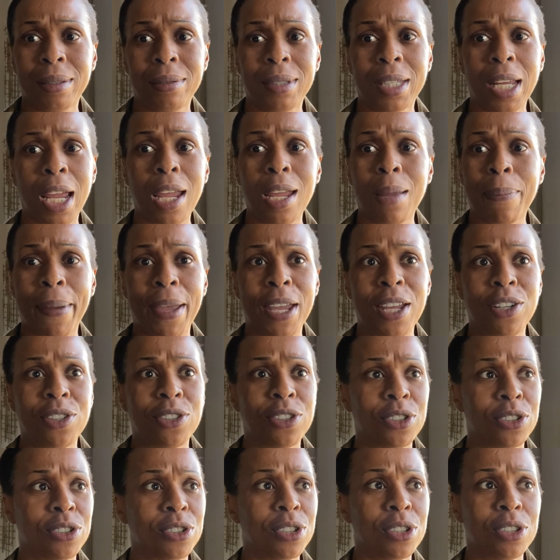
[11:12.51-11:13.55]
take
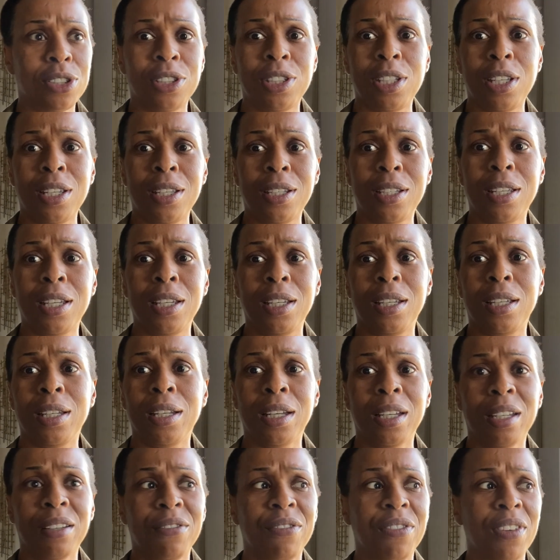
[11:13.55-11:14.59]
patients to CT
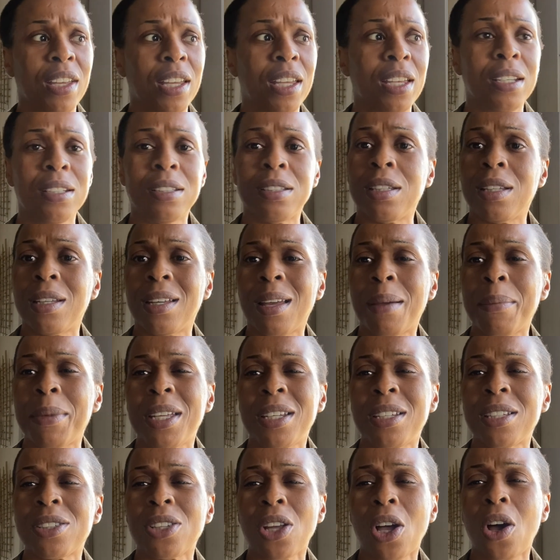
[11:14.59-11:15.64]
on vents. And I
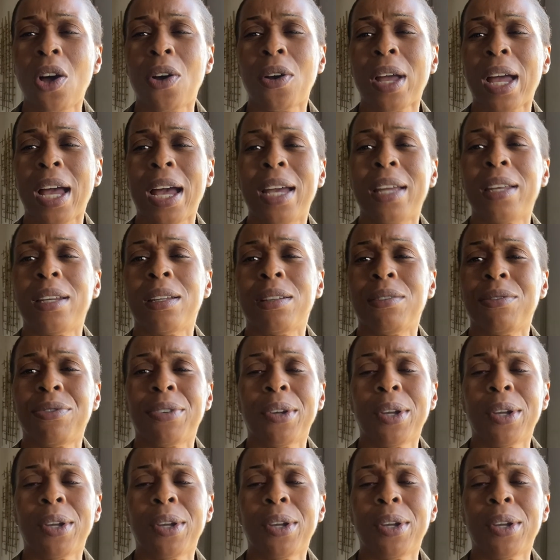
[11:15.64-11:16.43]
mean, just all kind of,